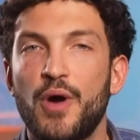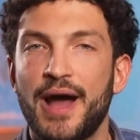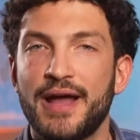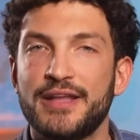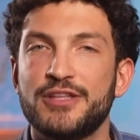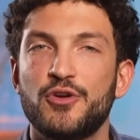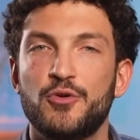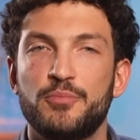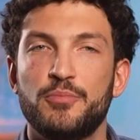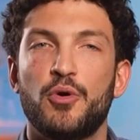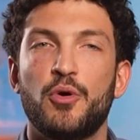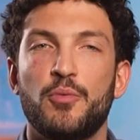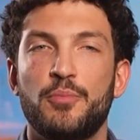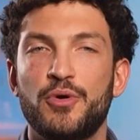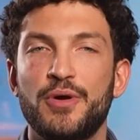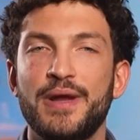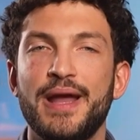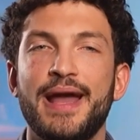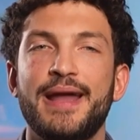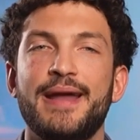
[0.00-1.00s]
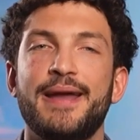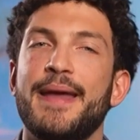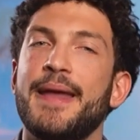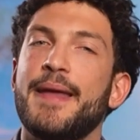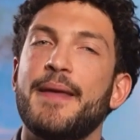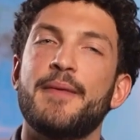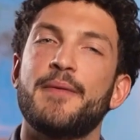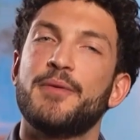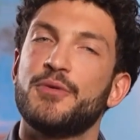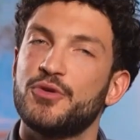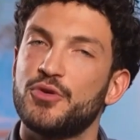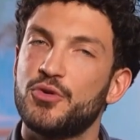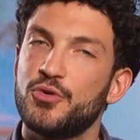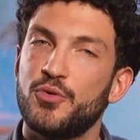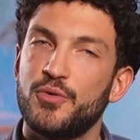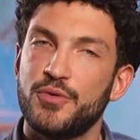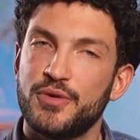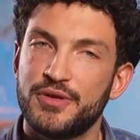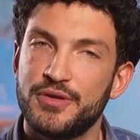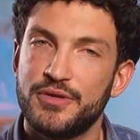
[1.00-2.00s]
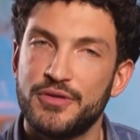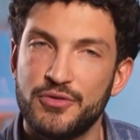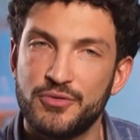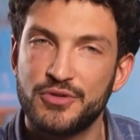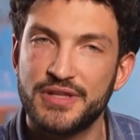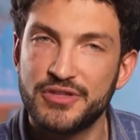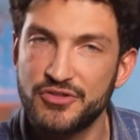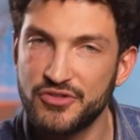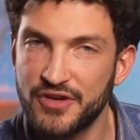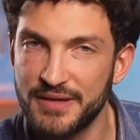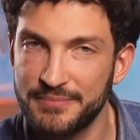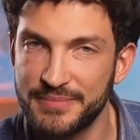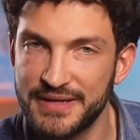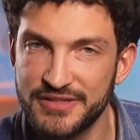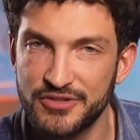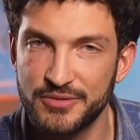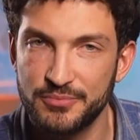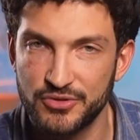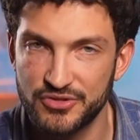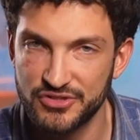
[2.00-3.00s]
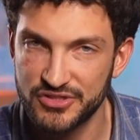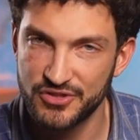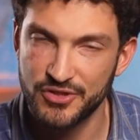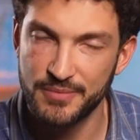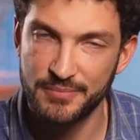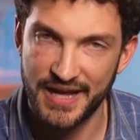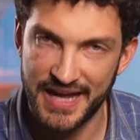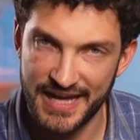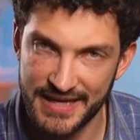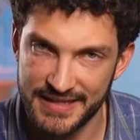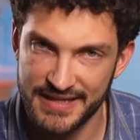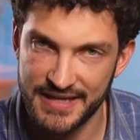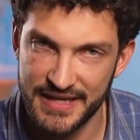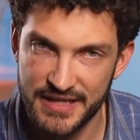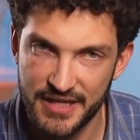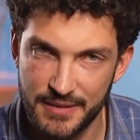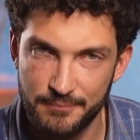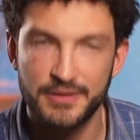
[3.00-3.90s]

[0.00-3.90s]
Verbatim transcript: isopropyl N, 2 3 trimethylbutyramide, a